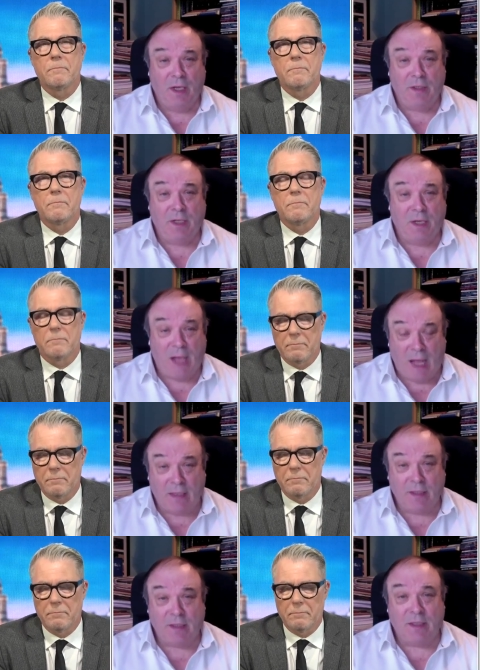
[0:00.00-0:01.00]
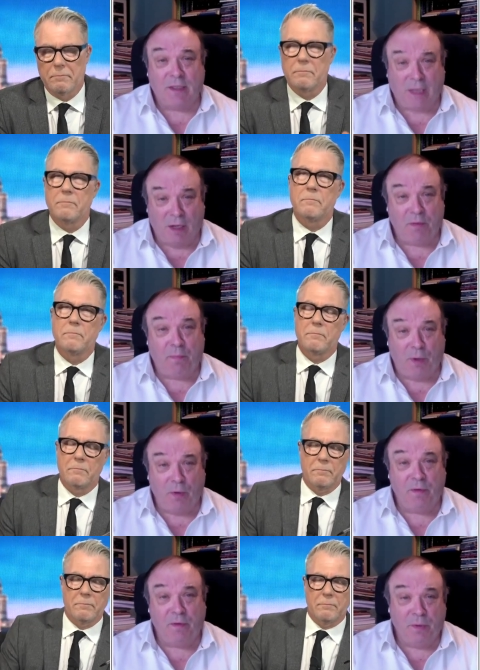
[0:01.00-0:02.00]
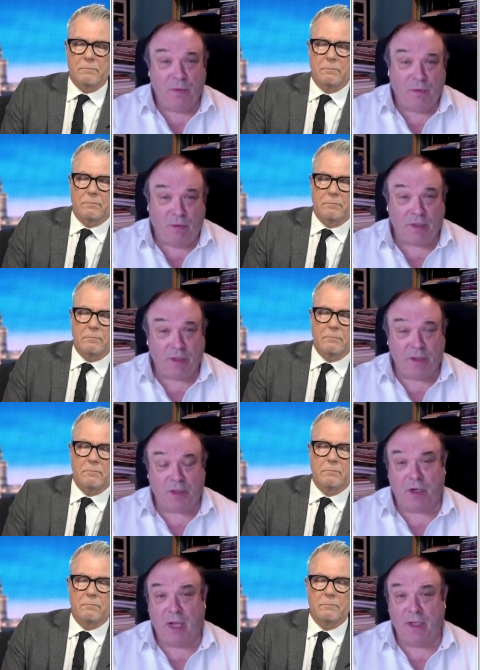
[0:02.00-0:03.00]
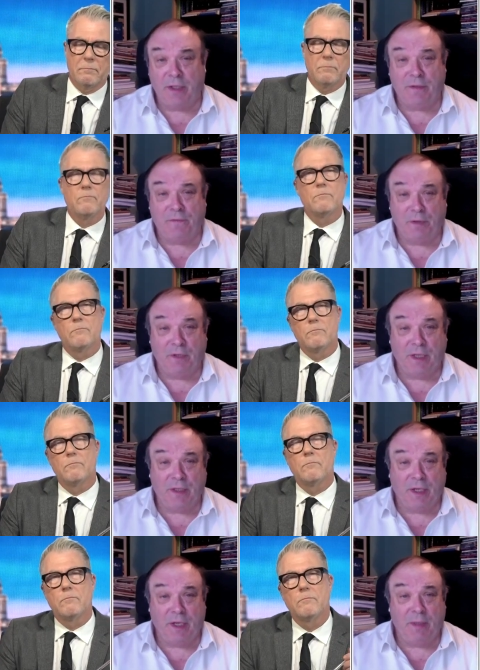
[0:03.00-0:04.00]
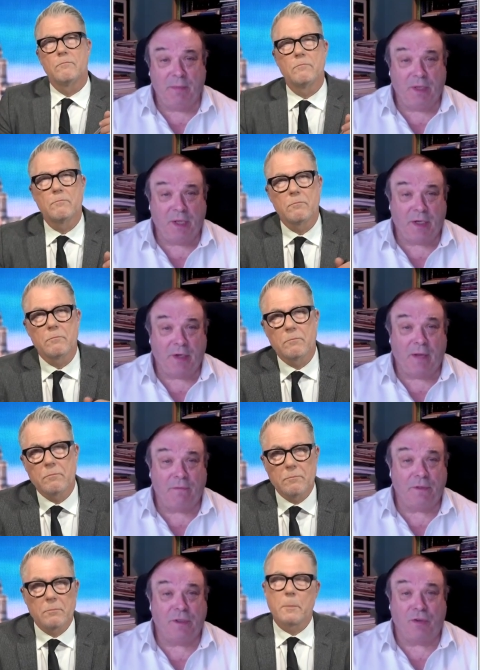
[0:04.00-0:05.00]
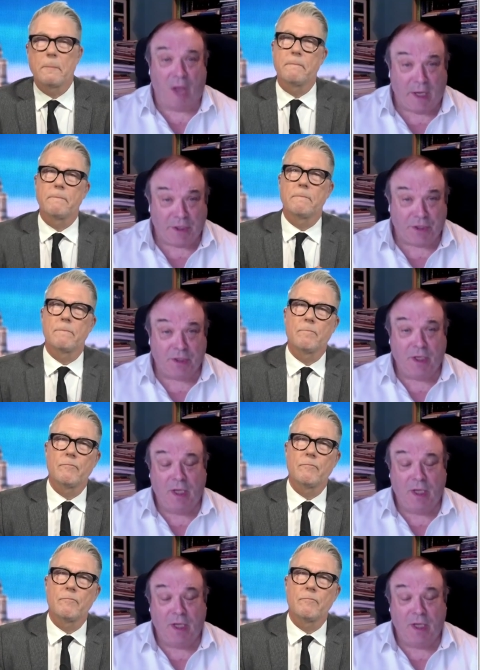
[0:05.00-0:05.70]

Speaker 1: to land at the South Pole of the moon. The Russians tried it a few days earlier, but their craft crashed.